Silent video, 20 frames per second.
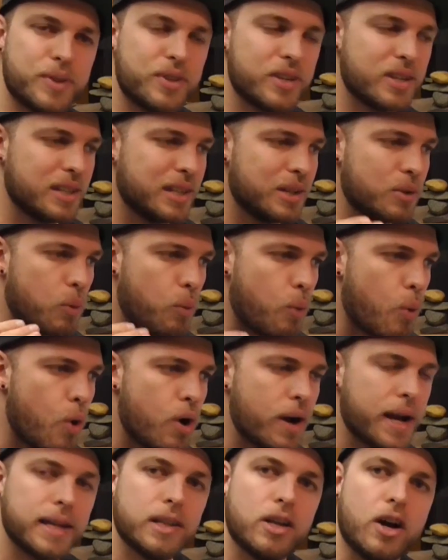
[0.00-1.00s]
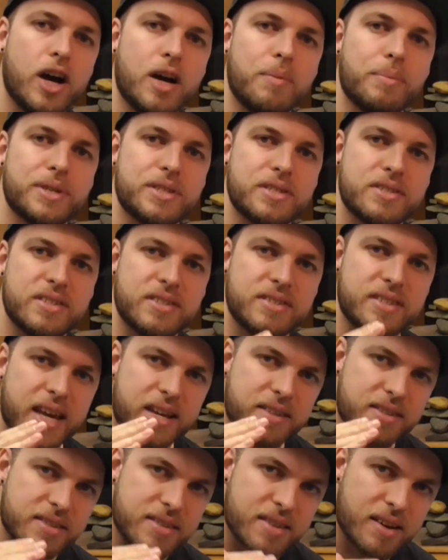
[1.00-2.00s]
particularly your walking line, but just this
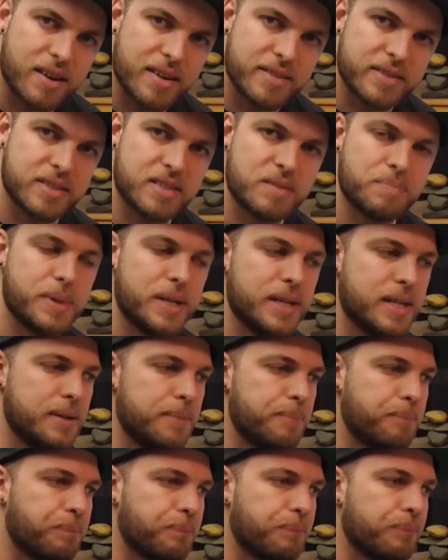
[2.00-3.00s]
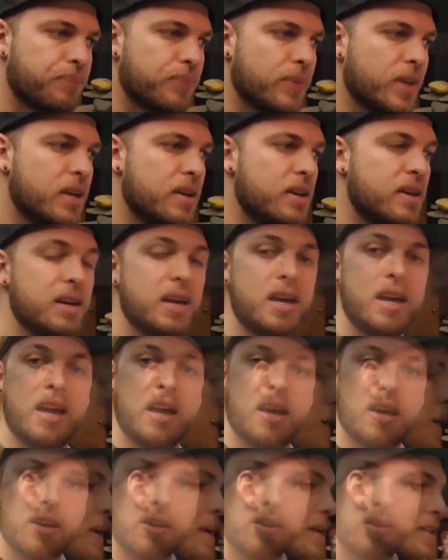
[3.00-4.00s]
exercise at speed.
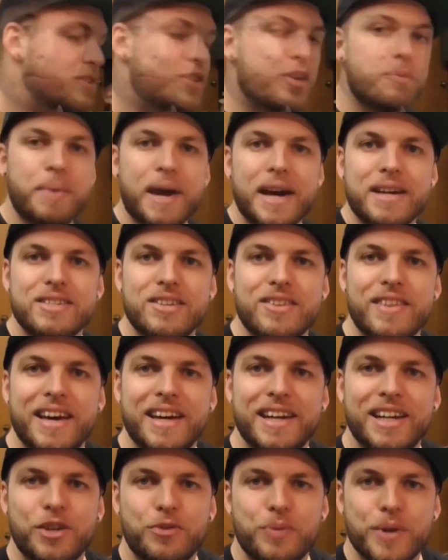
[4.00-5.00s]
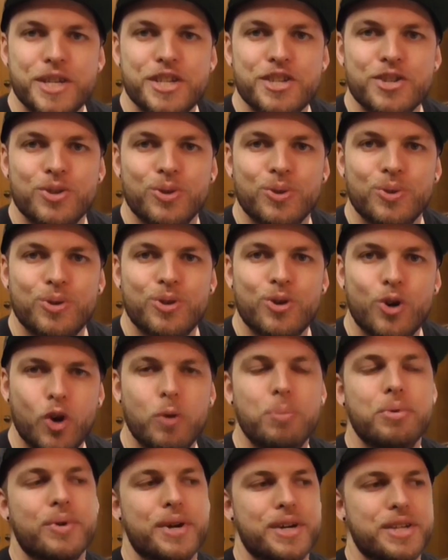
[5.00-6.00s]
So back to that original
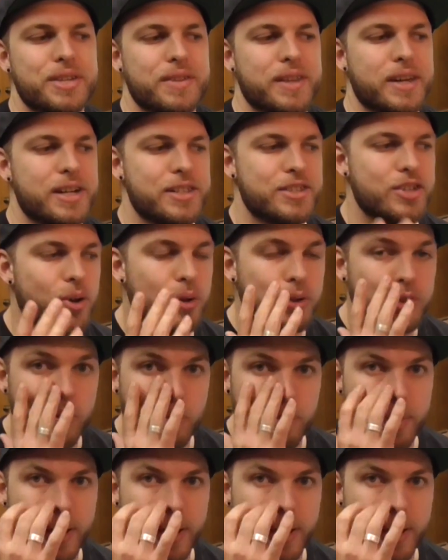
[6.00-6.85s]
chord progression that I told you